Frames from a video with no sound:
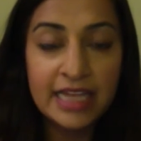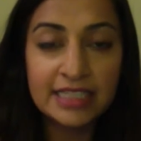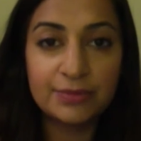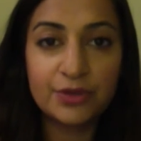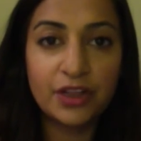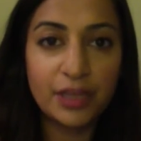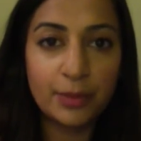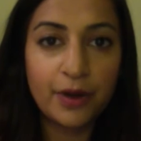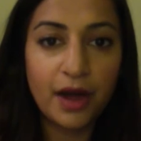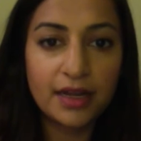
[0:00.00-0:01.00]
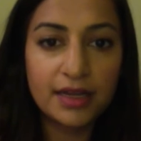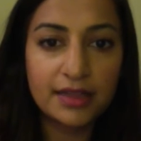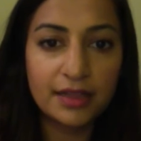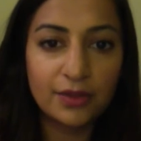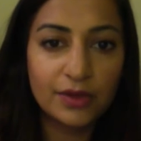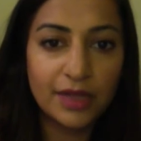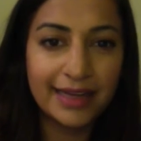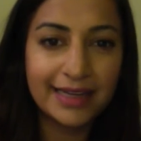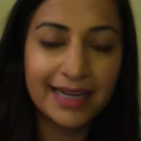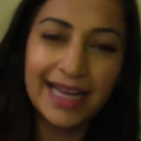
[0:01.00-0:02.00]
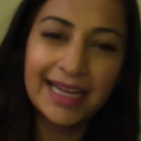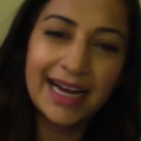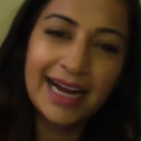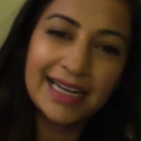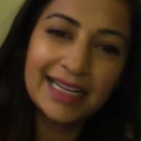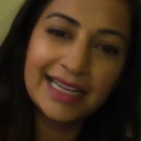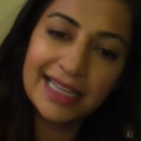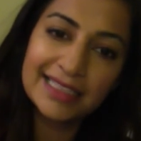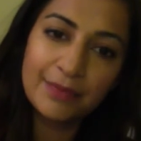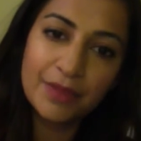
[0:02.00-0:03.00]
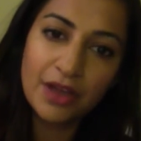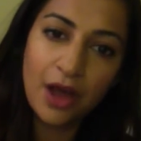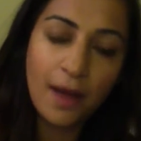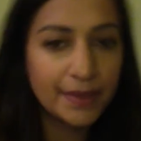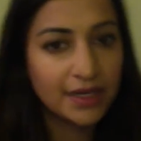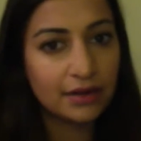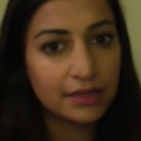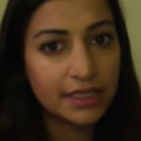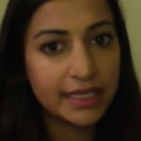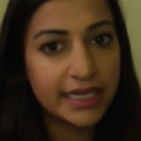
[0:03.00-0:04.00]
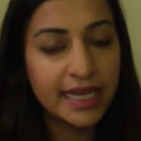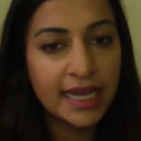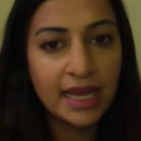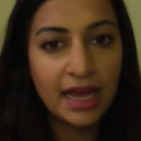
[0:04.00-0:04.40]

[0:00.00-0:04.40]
some sort of lip product that looked like I kind of had something on, but not really.